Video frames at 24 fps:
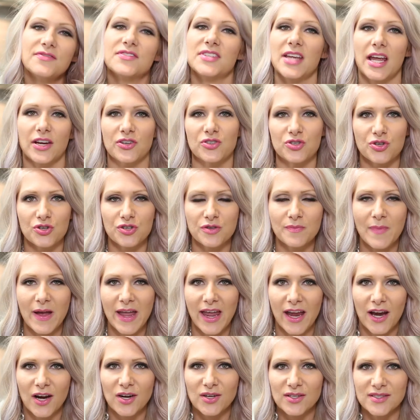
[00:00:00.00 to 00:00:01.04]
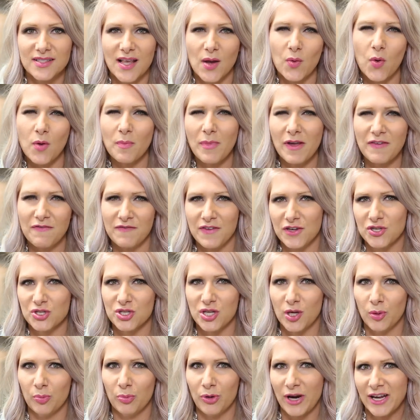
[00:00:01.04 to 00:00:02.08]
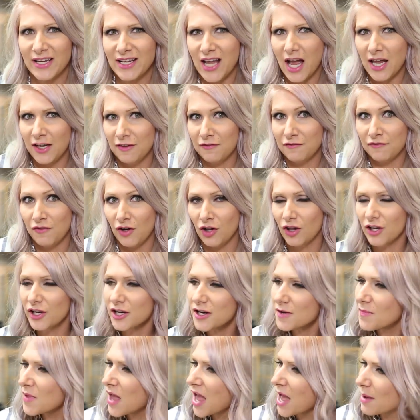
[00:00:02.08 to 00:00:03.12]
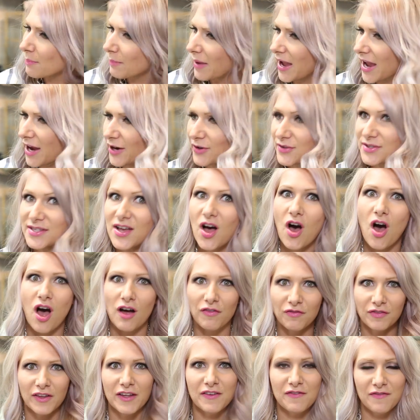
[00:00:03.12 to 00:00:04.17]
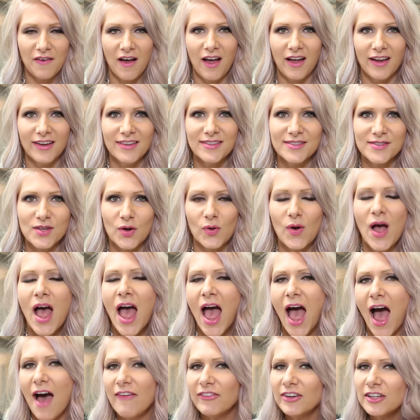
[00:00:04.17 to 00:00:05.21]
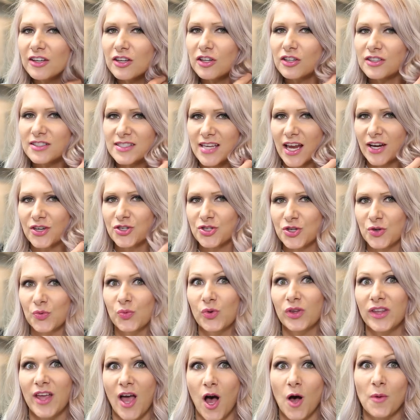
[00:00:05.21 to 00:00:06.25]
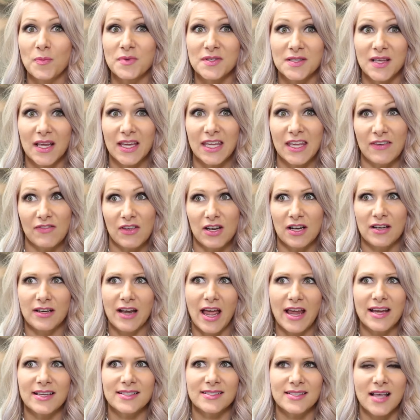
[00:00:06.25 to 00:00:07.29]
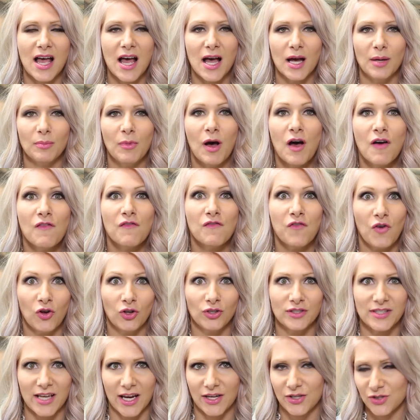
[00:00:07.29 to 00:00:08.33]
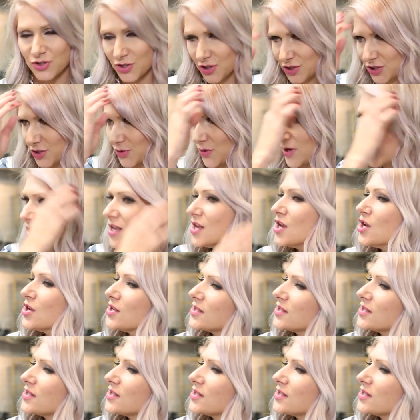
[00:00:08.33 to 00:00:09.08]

of texture to my hair because I want my fishtail braid kind of fuller. My hair is awfully fine, so having a little texture really helps give it a nice um, full texture to it.